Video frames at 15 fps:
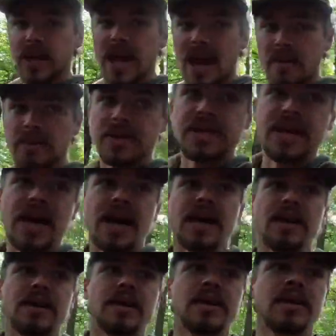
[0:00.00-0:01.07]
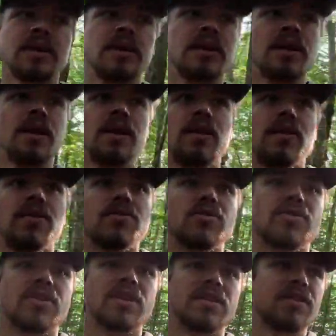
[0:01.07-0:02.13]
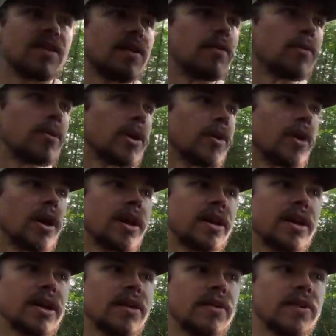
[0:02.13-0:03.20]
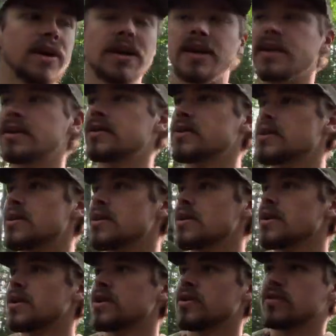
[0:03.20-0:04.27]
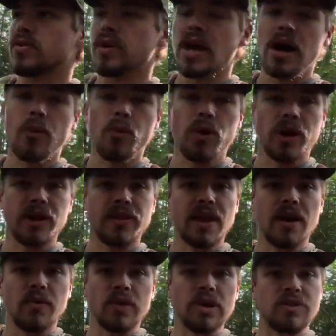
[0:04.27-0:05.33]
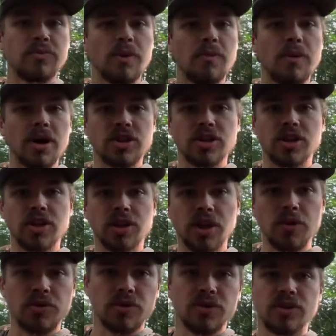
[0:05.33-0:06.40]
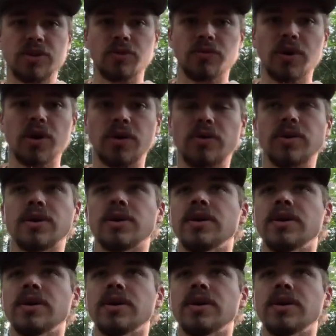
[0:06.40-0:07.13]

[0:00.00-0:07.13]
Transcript: habitat. There just didn't seem to be a lot of deer in there. So now I'm working that ridge, but much closer to the road.